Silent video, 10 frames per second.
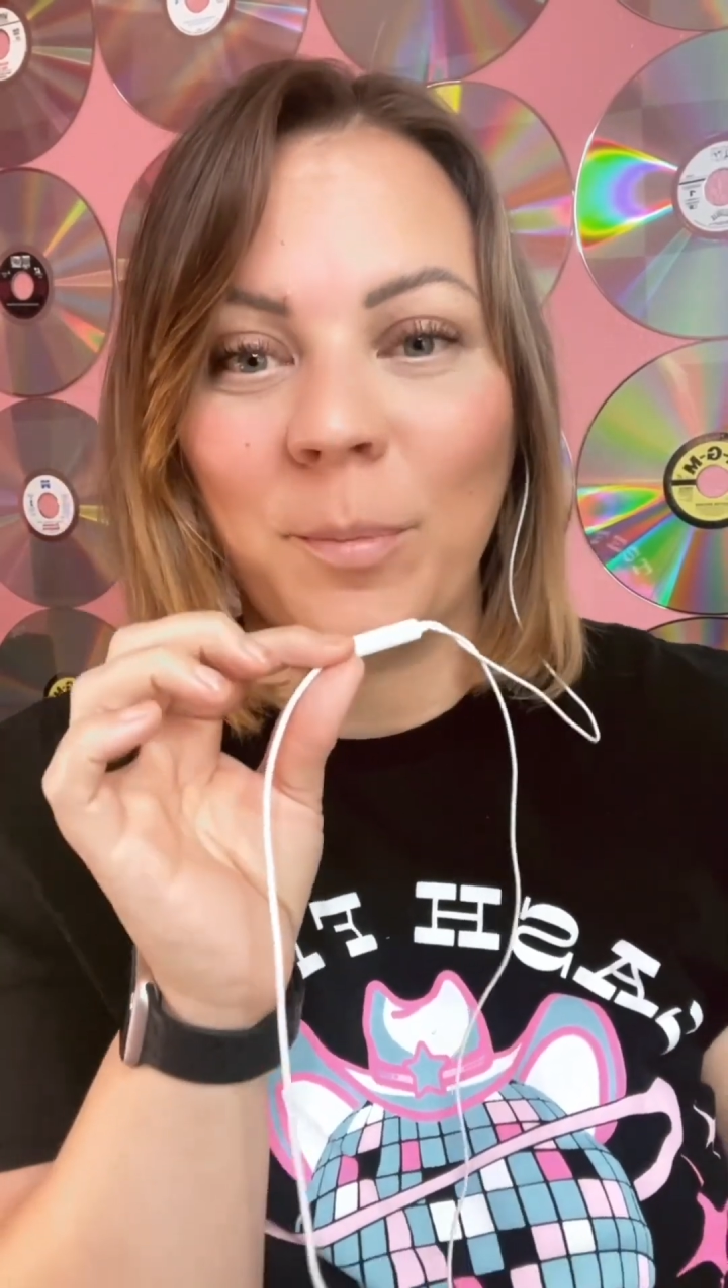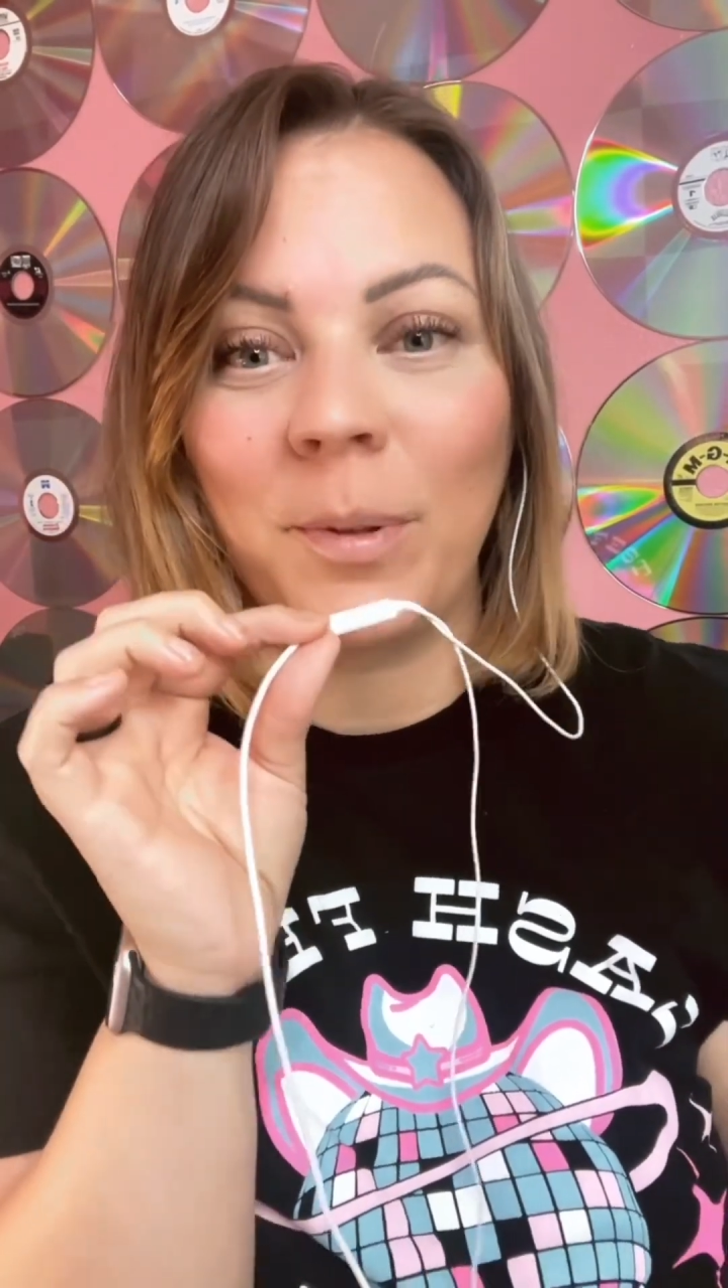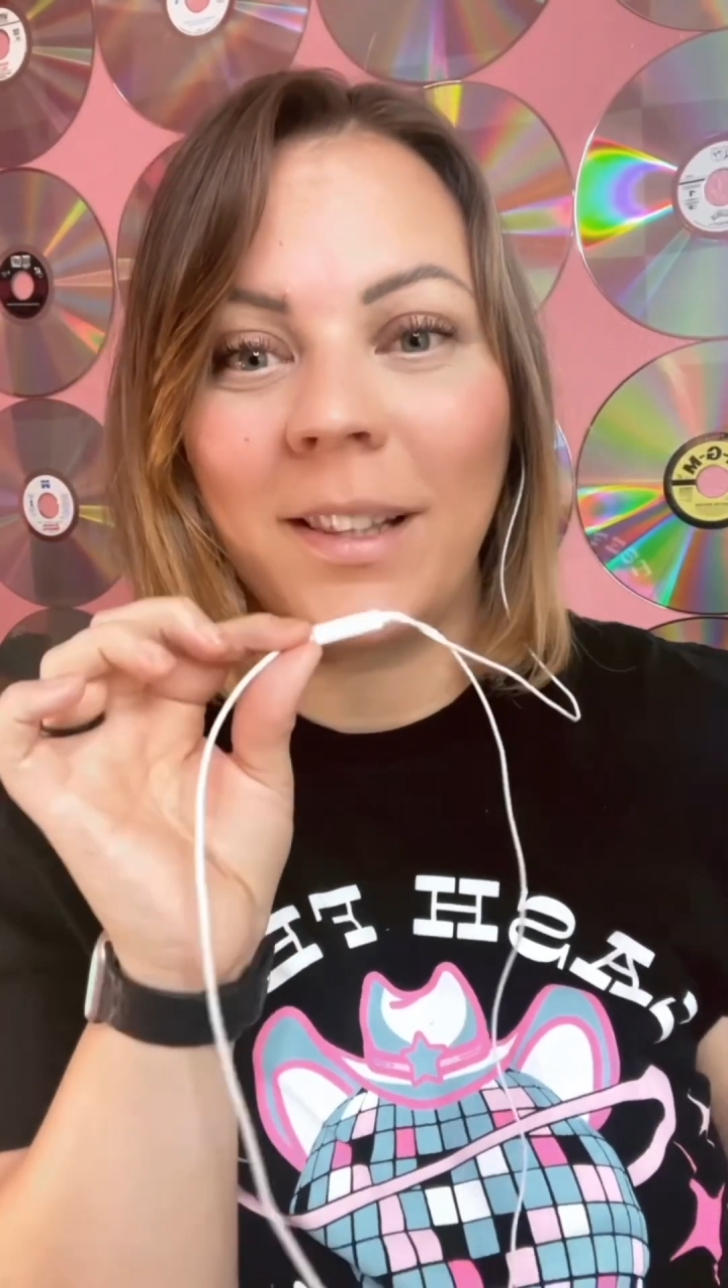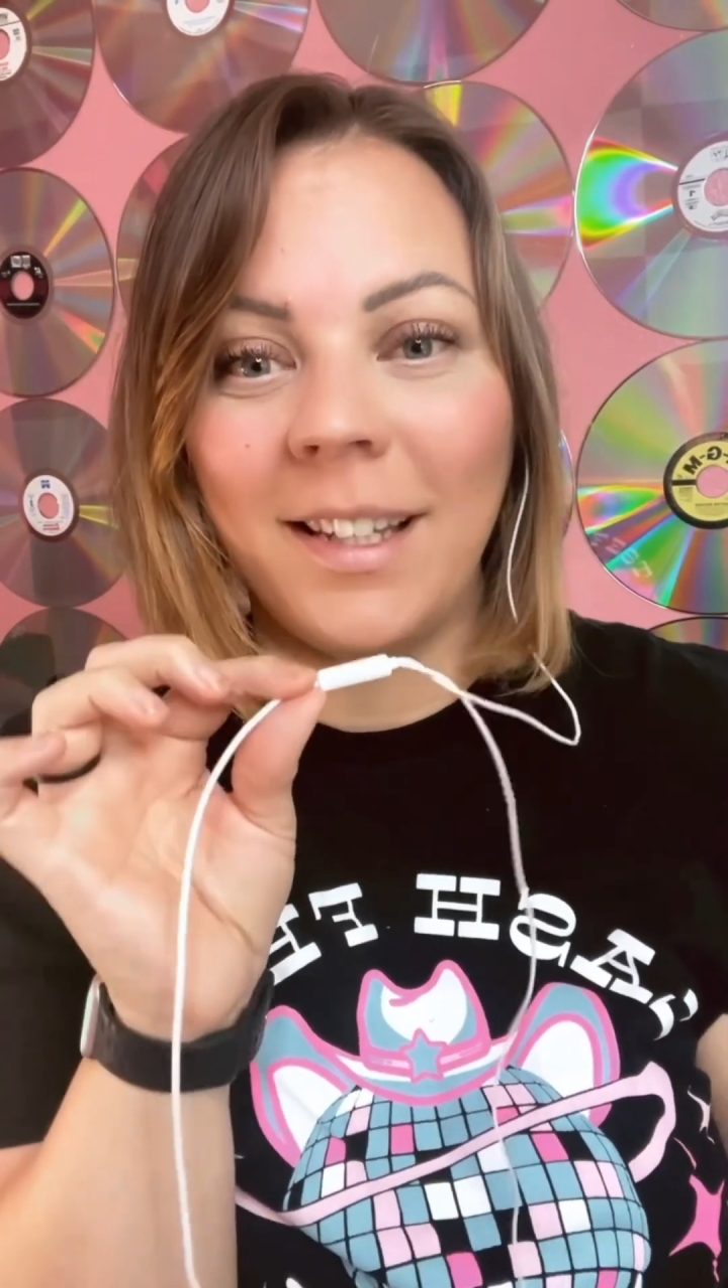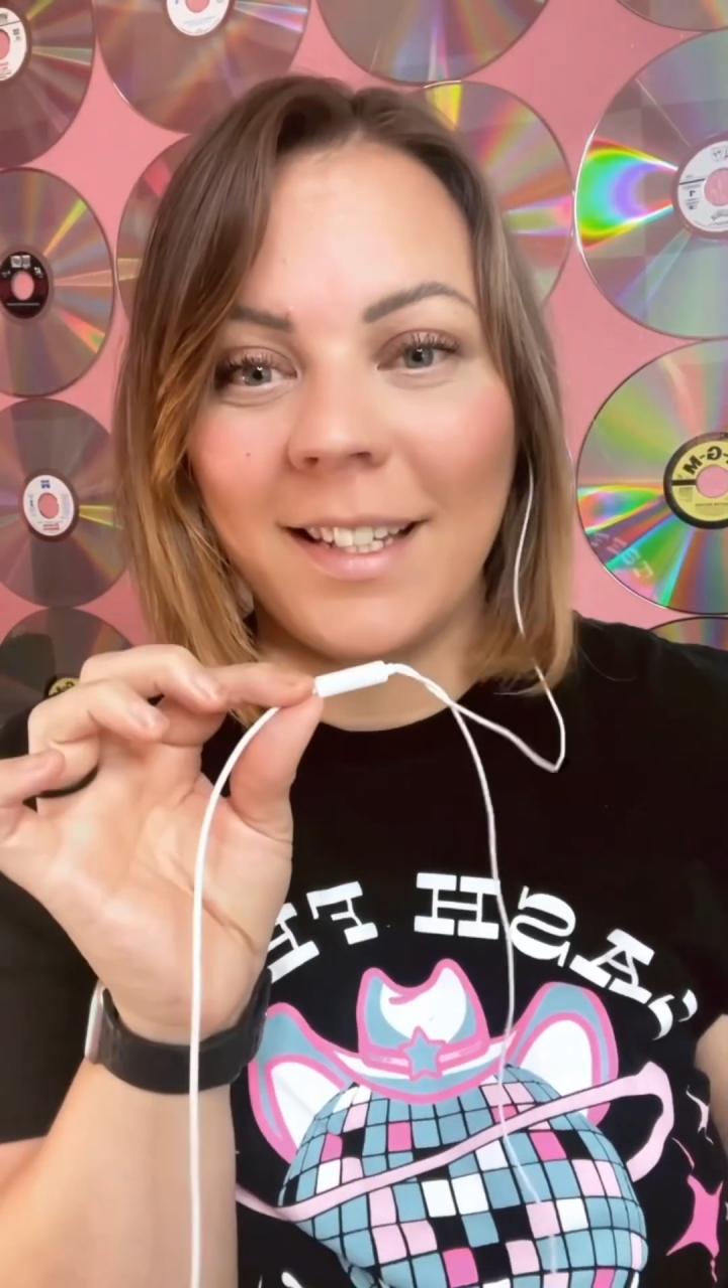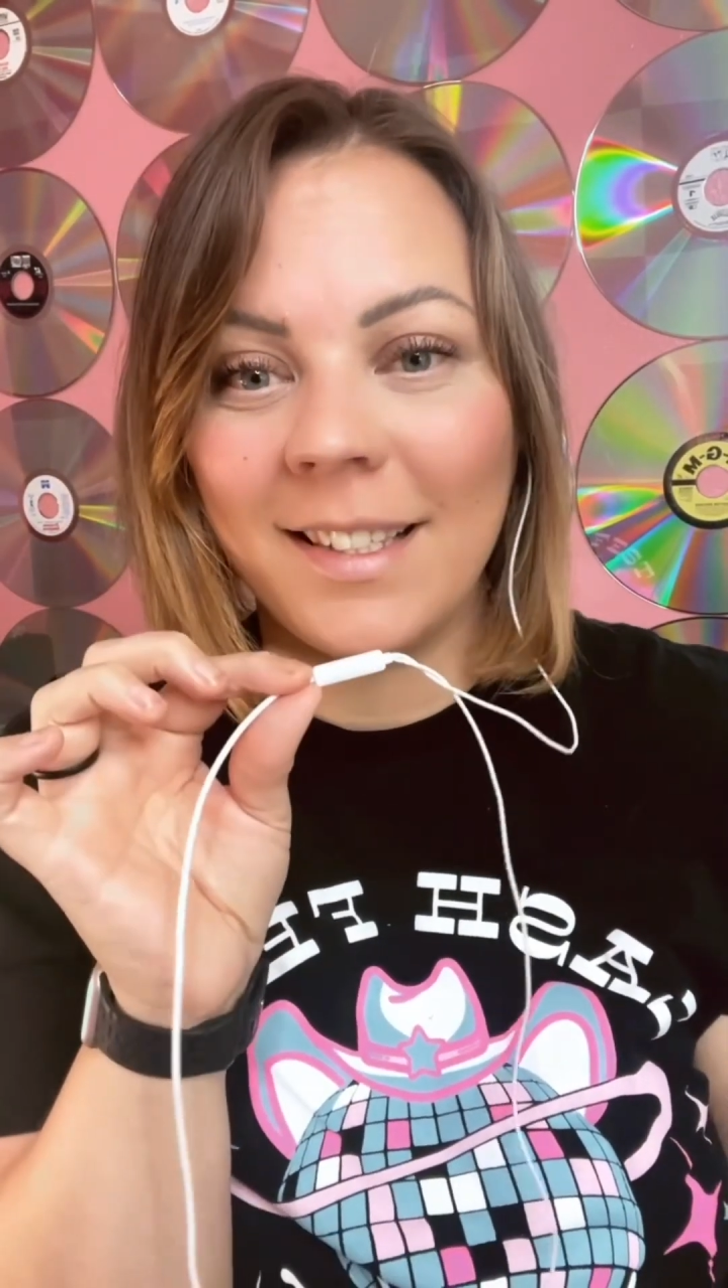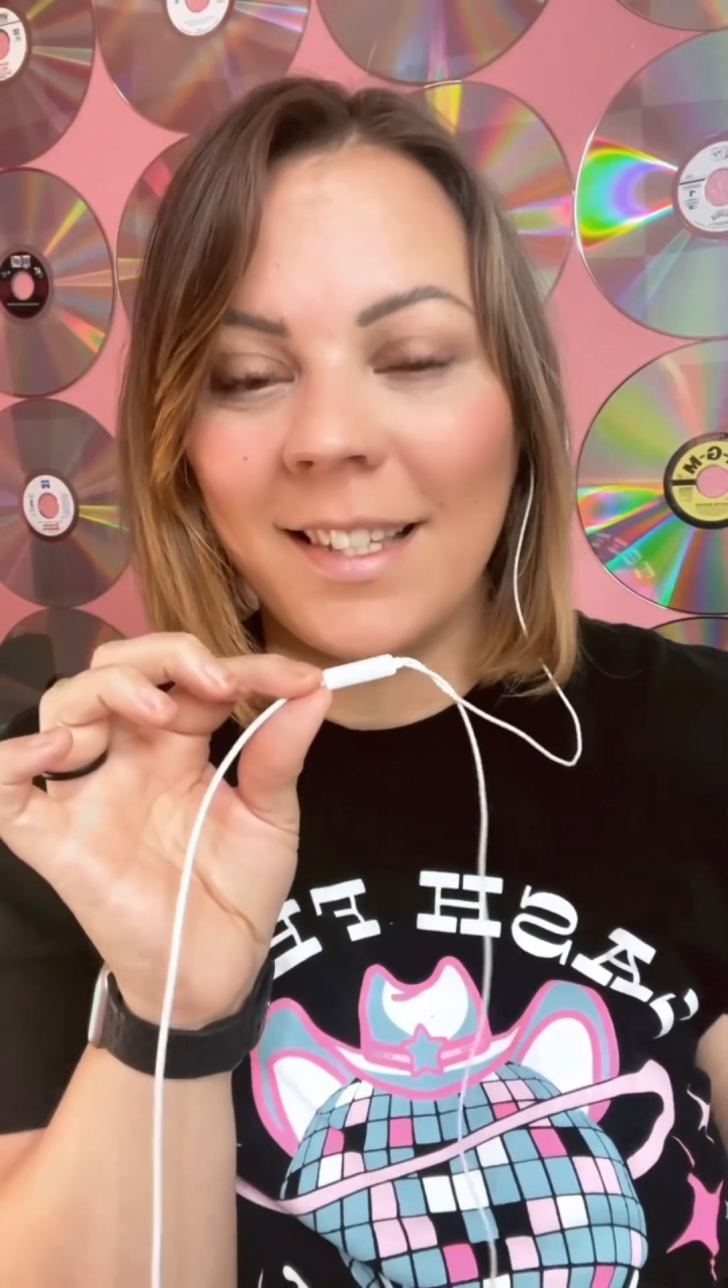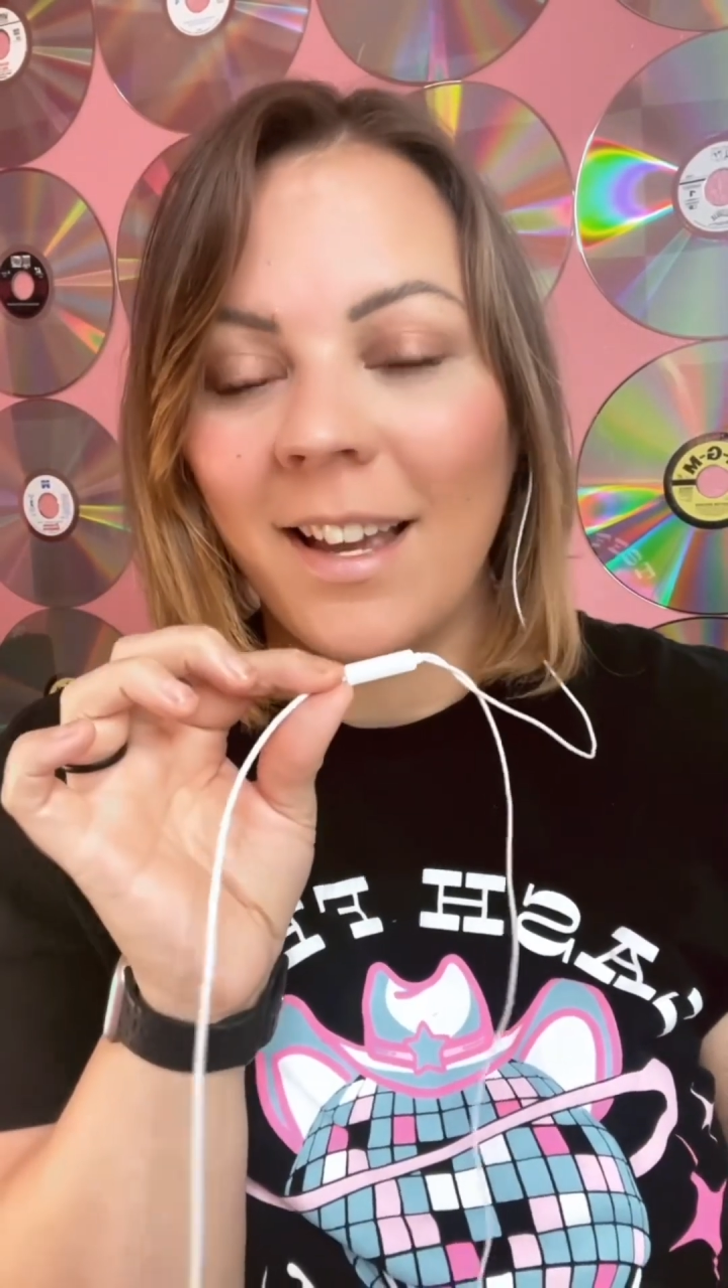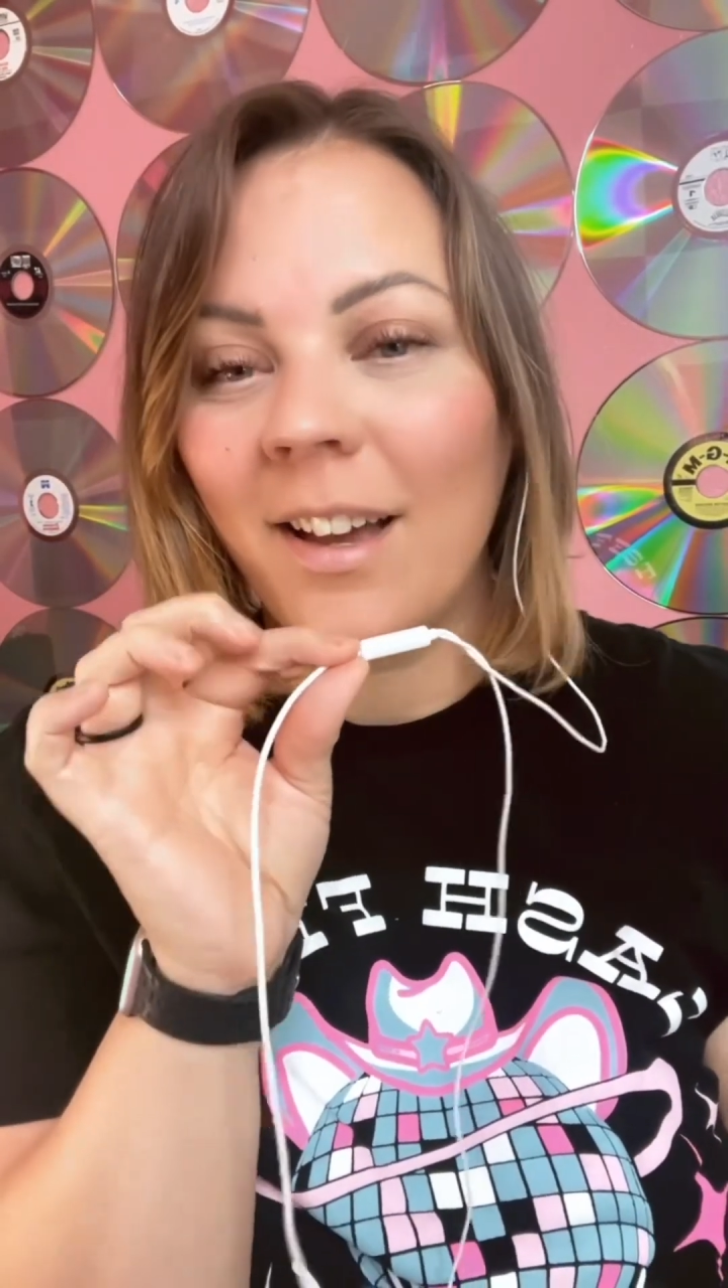please